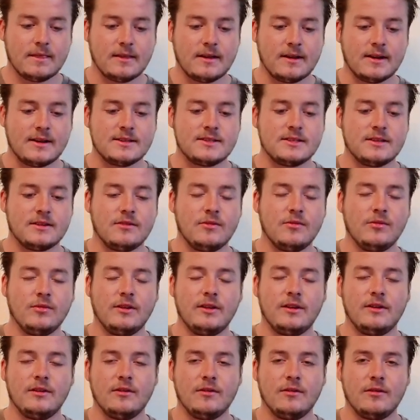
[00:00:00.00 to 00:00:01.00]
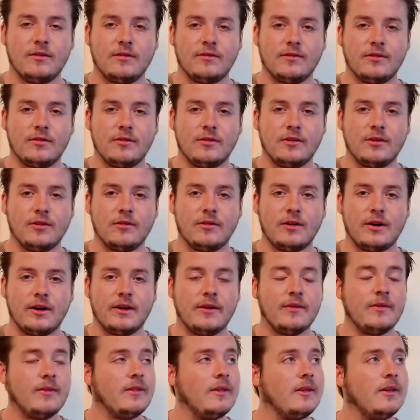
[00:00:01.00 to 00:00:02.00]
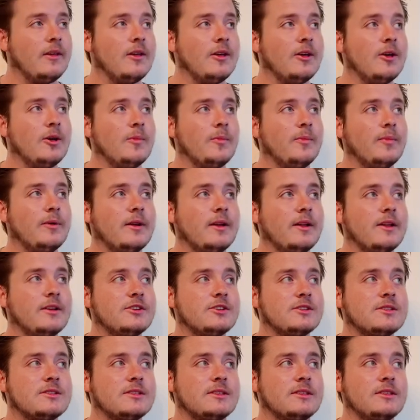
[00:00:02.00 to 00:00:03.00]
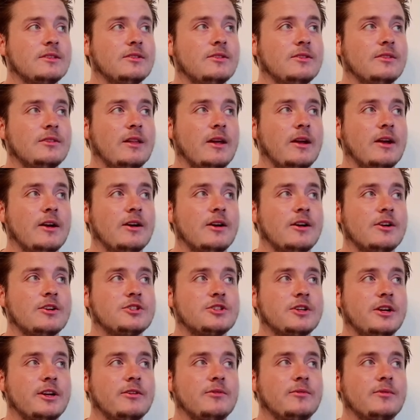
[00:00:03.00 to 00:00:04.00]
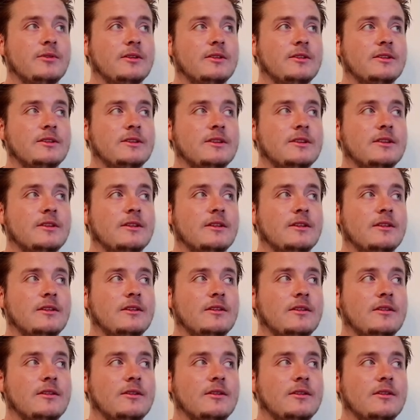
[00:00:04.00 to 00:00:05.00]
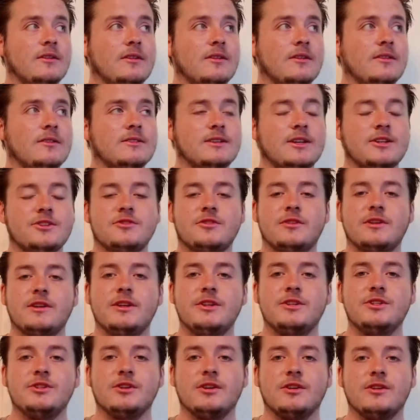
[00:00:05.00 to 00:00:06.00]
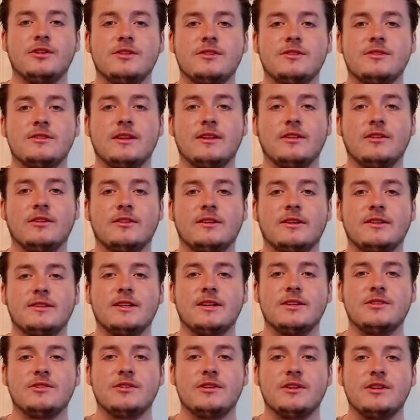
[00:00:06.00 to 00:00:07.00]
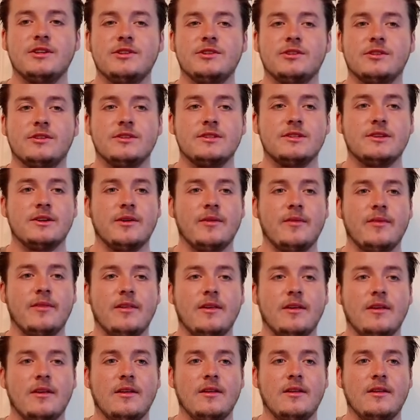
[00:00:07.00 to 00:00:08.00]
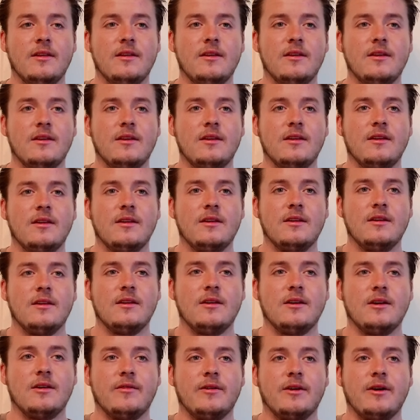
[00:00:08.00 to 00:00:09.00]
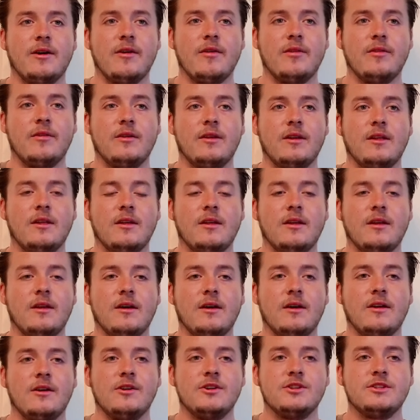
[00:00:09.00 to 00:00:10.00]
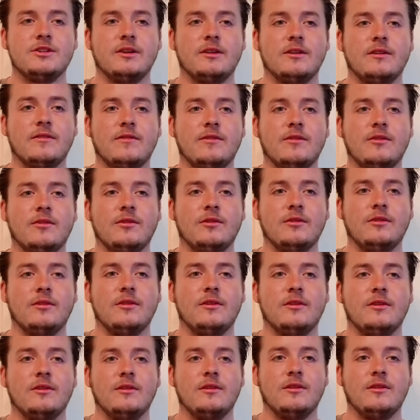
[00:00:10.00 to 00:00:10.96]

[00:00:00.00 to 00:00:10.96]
I guess you only know if you know, right? But they are genuinely tetrahedrons. They look like tetrahedrons, yeah. Around the energetic field.